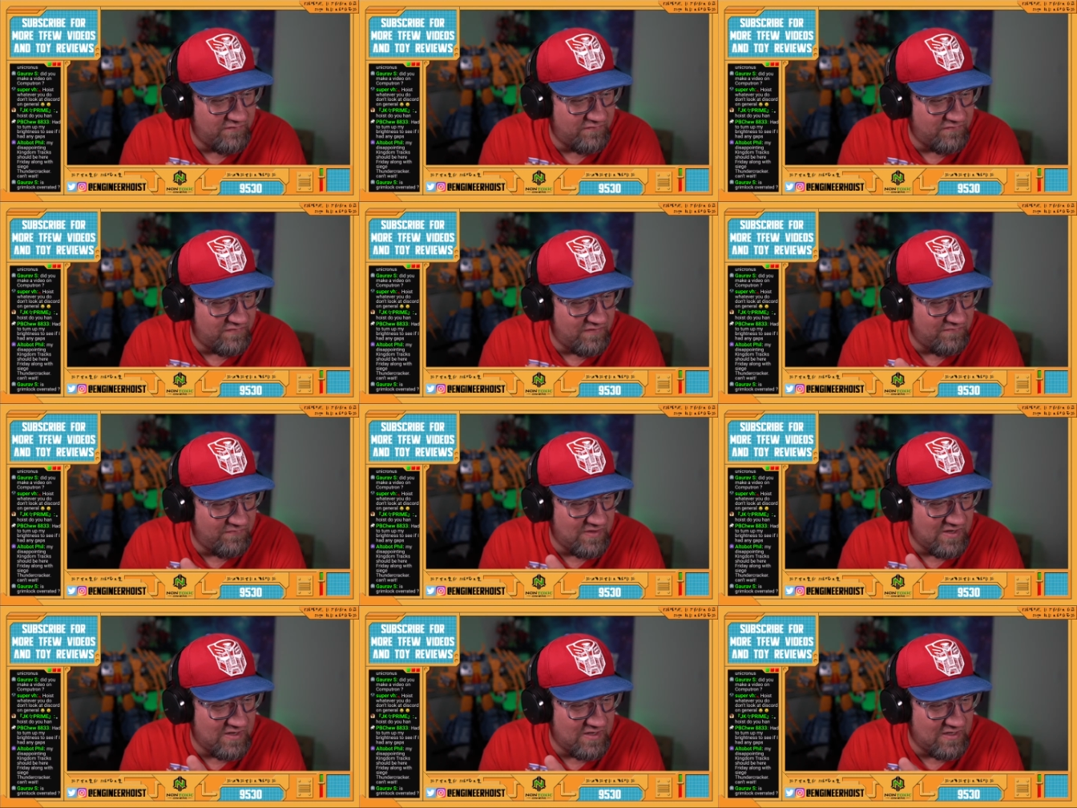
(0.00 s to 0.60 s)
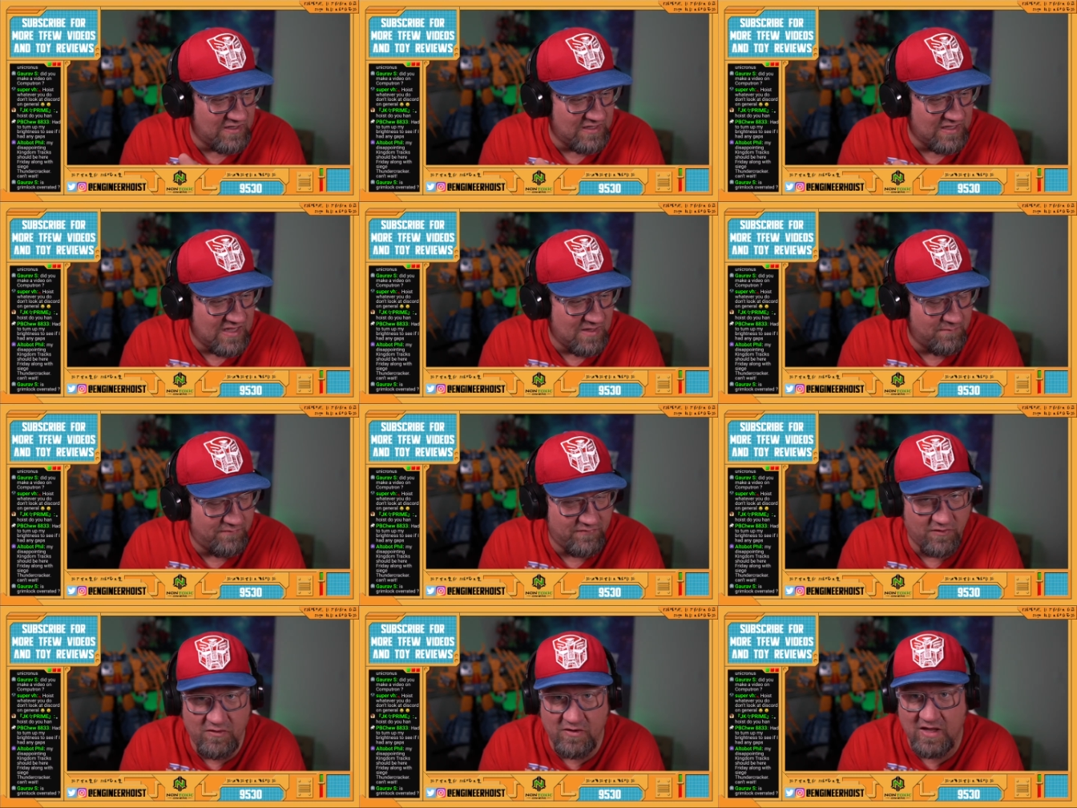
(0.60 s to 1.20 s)
to see if you had any
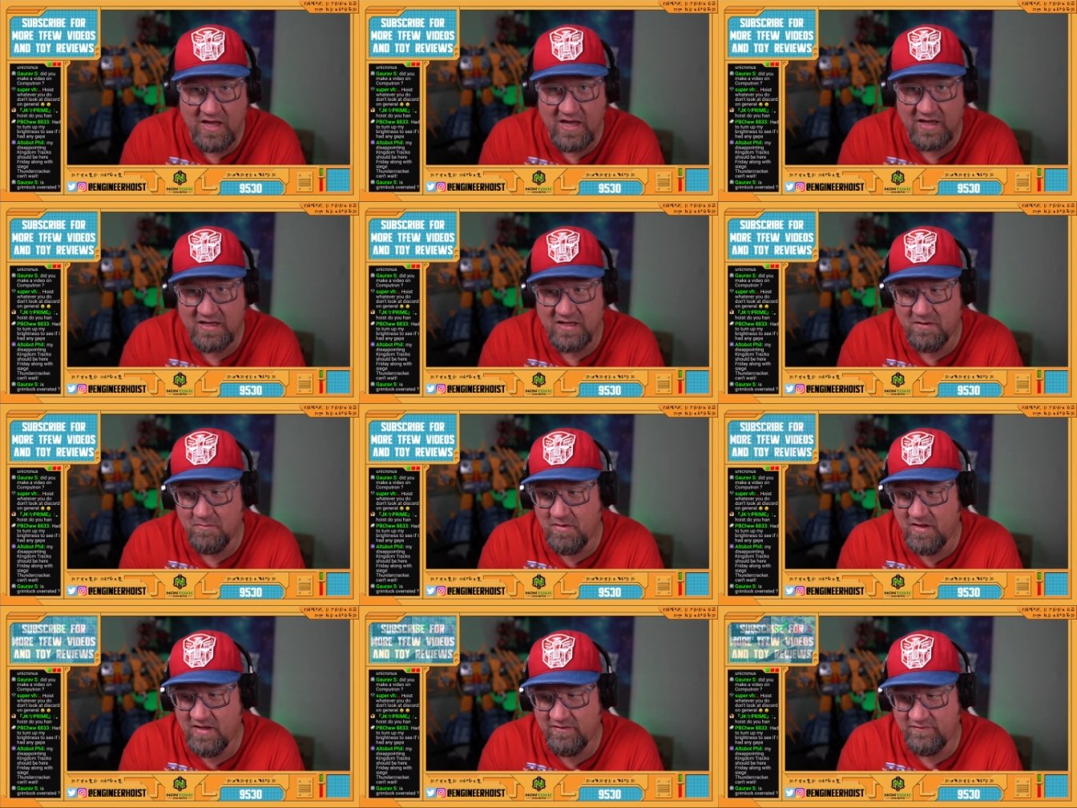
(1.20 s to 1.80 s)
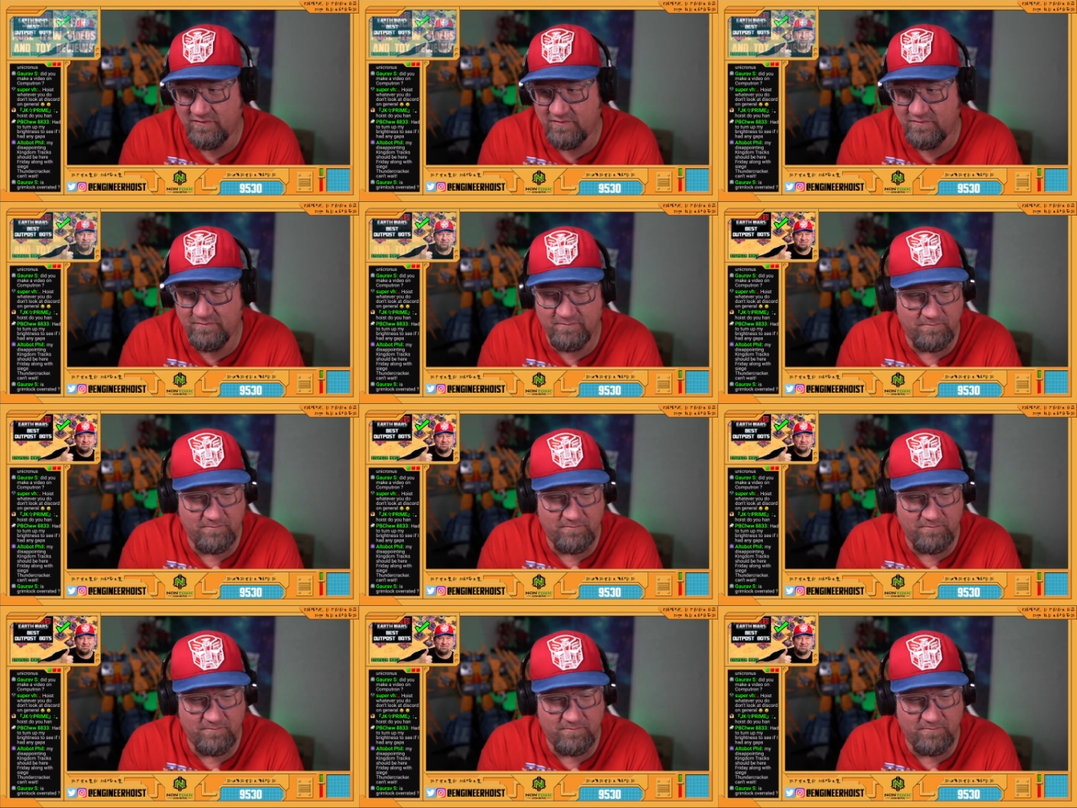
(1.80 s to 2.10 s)
gaps. Oh yeah, I can imagine.